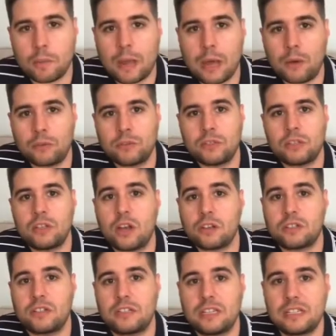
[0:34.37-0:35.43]
about
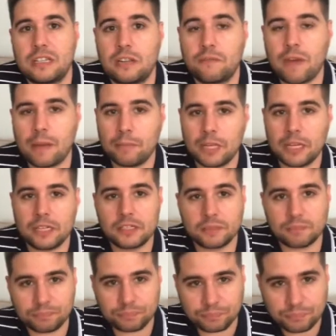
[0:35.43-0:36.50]
narcissistic
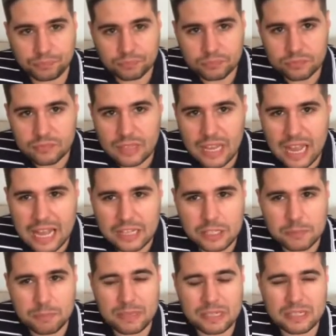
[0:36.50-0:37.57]
families, and
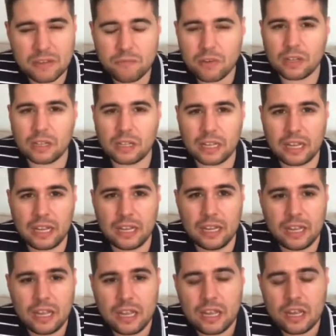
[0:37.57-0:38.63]
specifically
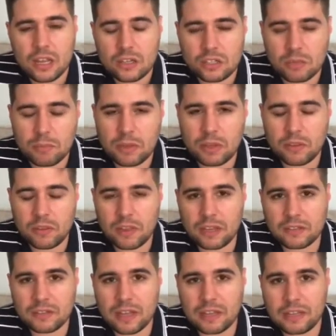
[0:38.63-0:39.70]
some of the
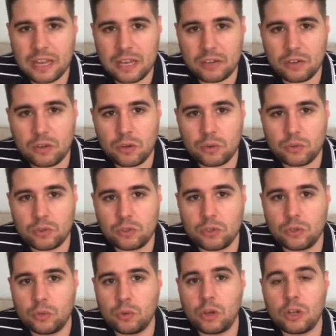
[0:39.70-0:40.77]
things that they do
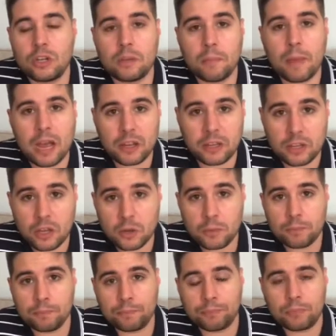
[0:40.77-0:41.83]
to undermine
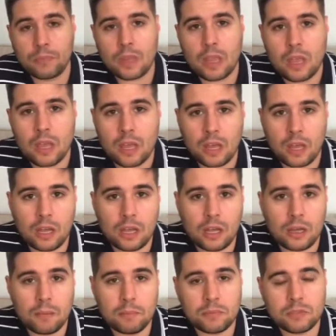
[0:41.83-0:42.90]
you,
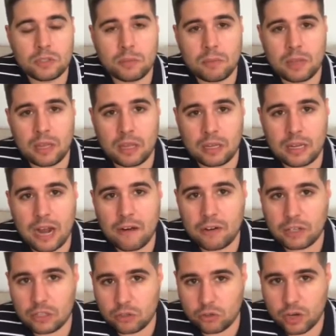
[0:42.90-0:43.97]
um, some of the
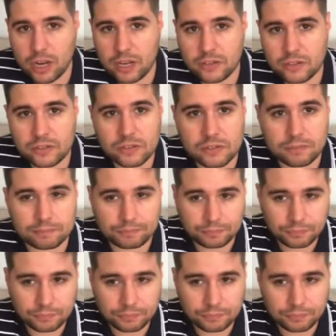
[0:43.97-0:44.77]
character traits,